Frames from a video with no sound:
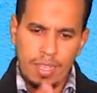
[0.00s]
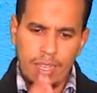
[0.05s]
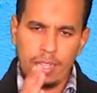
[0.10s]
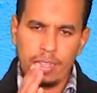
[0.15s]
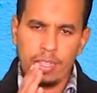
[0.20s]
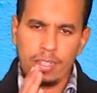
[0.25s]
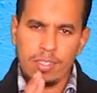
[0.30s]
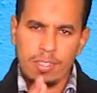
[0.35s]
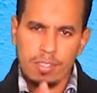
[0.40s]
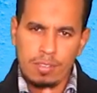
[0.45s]

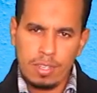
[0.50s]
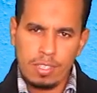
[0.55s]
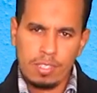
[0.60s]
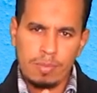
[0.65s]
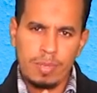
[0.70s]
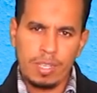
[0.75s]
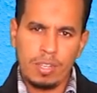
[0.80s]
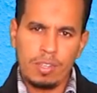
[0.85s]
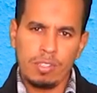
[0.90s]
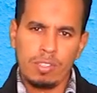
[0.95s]
and the stress
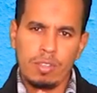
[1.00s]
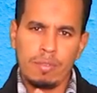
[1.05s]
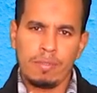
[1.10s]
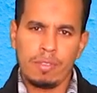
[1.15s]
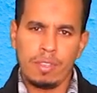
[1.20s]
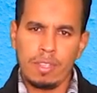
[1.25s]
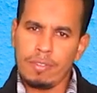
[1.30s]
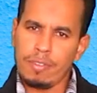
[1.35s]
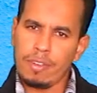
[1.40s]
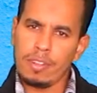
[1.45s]
because
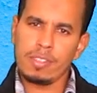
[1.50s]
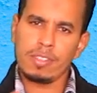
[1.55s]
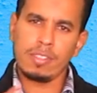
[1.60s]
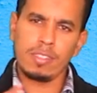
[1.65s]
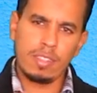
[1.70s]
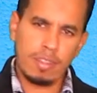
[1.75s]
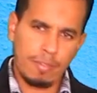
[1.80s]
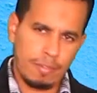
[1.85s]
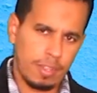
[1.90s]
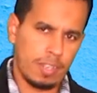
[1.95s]
of different
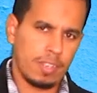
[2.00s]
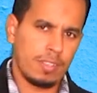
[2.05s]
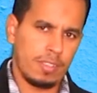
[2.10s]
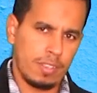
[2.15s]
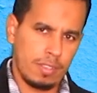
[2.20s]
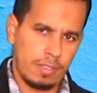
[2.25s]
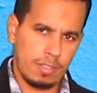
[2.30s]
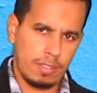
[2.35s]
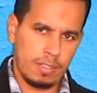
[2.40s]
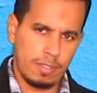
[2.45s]

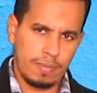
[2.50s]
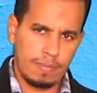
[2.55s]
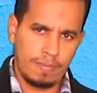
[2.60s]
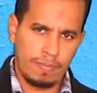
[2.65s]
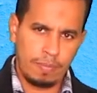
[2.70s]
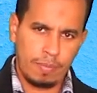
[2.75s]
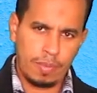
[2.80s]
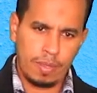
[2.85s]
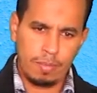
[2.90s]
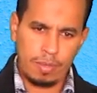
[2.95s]
suffixes.
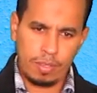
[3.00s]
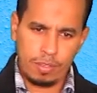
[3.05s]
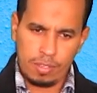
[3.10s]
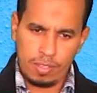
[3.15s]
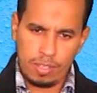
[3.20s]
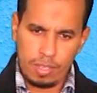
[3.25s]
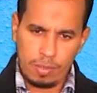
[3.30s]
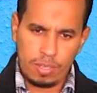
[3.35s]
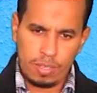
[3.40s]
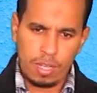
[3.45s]

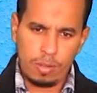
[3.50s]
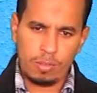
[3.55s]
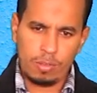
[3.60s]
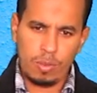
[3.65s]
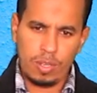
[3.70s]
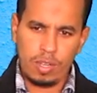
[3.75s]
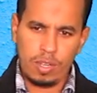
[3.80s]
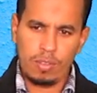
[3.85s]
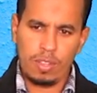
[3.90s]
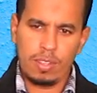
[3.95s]
Because no doubt
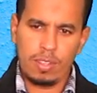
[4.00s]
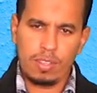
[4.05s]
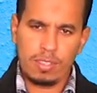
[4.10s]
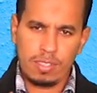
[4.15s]
we know that the